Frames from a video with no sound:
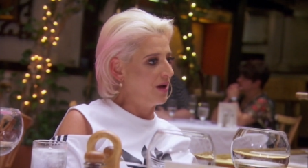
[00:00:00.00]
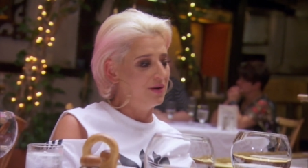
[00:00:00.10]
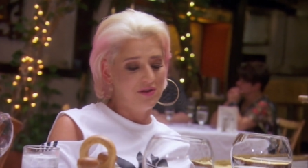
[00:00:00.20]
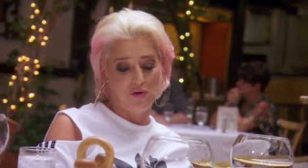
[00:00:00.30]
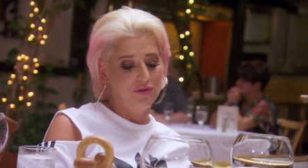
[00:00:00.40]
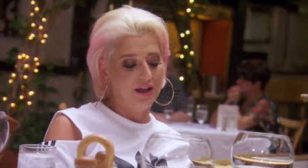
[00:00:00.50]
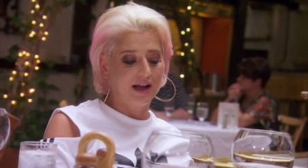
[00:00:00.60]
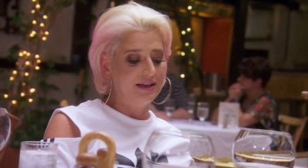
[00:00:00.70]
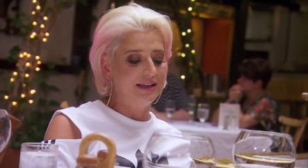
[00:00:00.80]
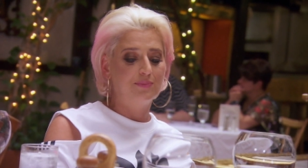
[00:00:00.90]
I don't think
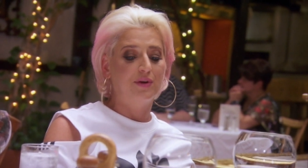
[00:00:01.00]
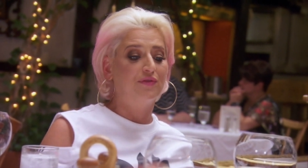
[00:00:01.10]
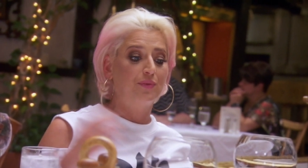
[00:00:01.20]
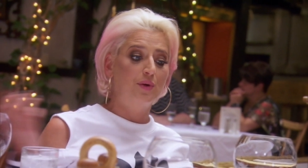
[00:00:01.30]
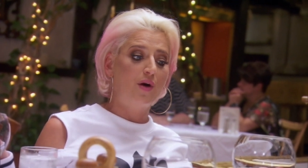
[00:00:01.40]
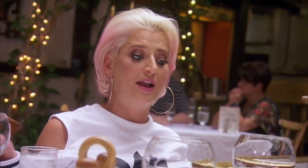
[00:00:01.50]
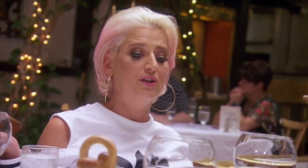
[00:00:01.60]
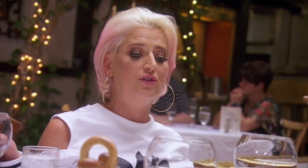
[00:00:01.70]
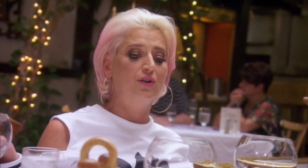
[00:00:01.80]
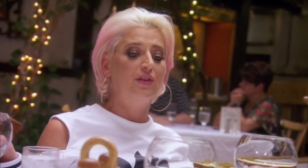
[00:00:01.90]
I did, but if we want
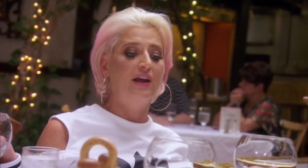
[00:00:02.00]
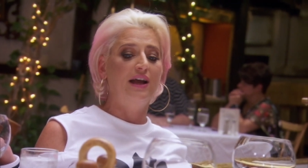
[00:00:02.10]
to do